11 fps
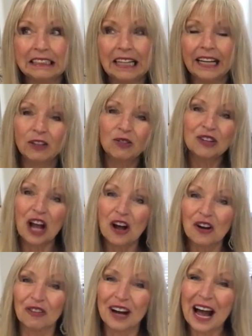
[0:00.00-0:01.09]
I don't
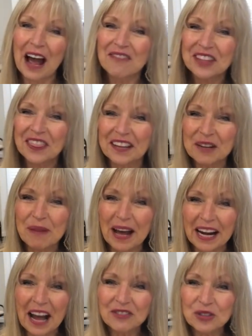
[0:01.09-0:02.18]
know. I have to think about
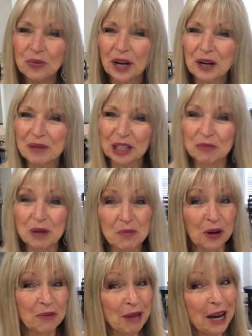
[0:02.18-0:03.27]
it. I have to wear them a little bit
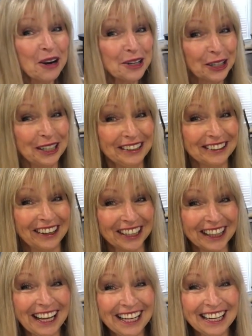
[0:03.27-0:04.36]
more. They are cute, aren't
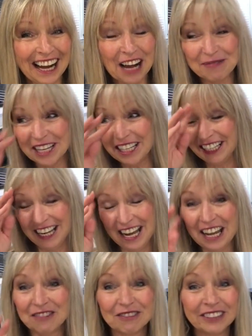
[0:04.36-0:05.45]
they? I mean,
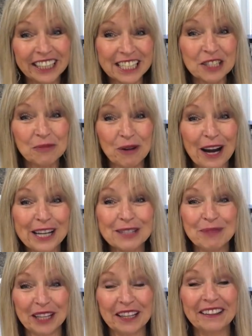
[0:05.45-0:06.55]
it really surprised
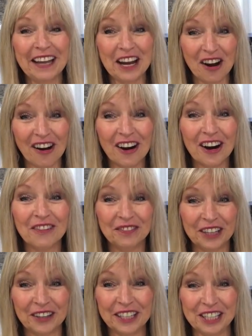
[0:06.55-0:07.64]
me that they are
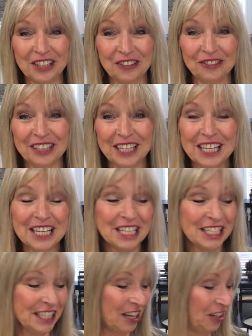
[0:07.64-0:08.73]
very cute.
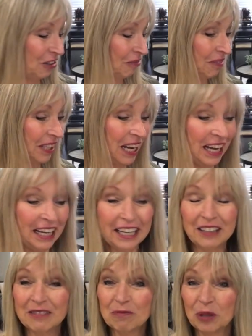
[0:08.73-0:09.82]
So
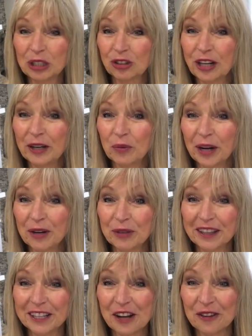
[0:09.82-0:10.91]
I will try to wear them
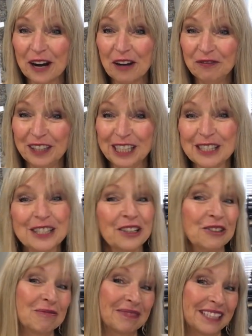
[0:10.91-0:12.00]
with another outfit.
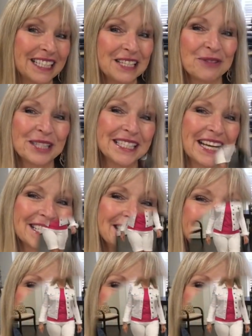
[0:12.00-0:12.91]
So let's see what's next.